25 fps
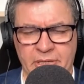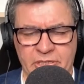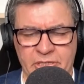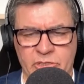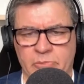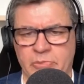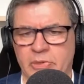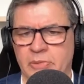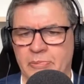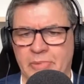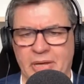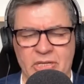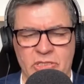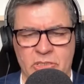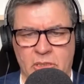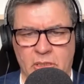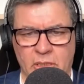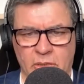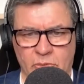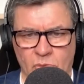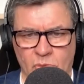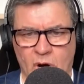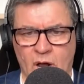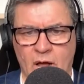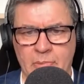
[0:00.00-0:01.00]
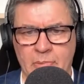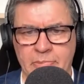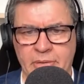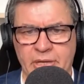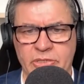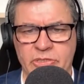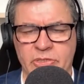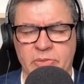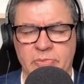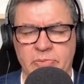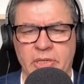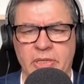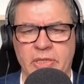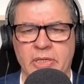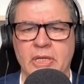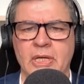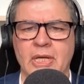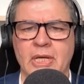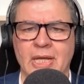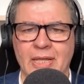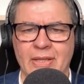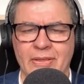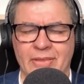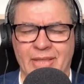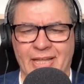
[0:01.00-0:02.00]
bitumen, basically raw bitumen,
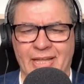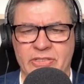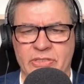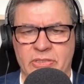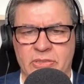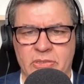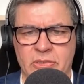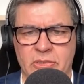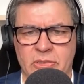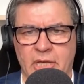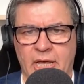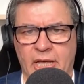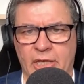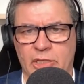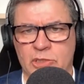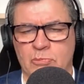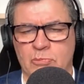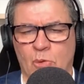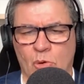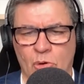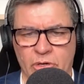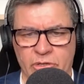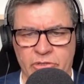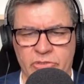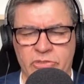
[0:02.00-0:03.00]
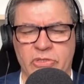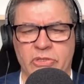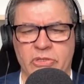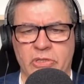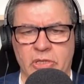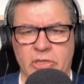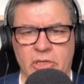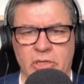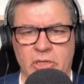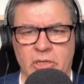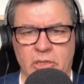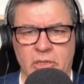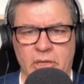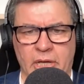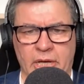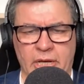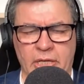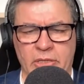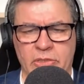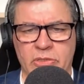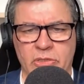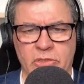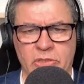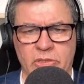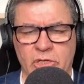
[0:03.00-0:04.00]
that's exported to
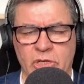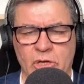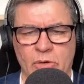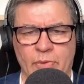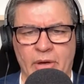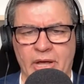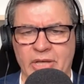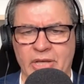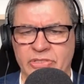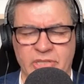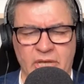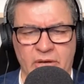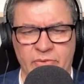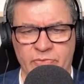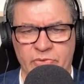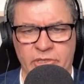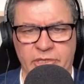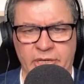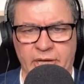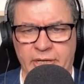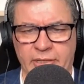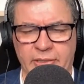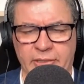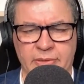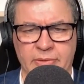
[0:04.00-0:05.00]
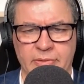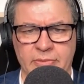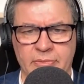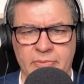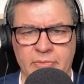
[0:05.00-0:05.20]
the US every day?